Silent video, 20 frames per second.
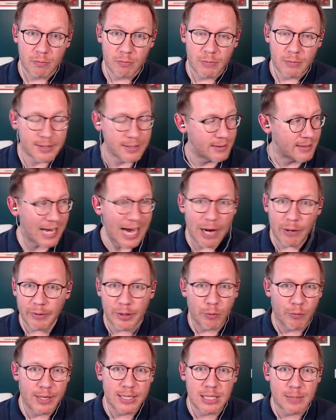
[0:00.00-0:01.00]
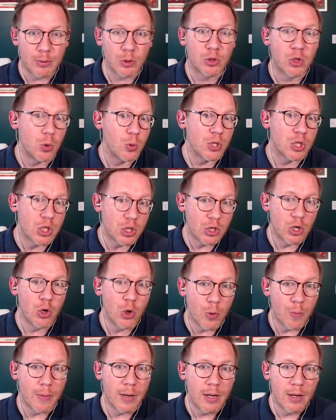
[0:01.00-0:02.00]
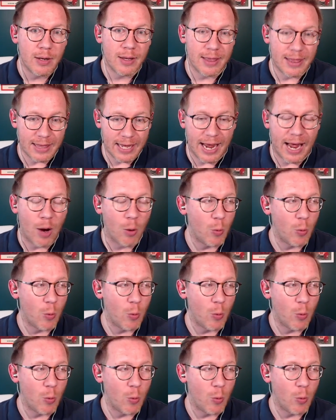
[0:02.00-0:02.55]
It's entirely reasonable to assume that.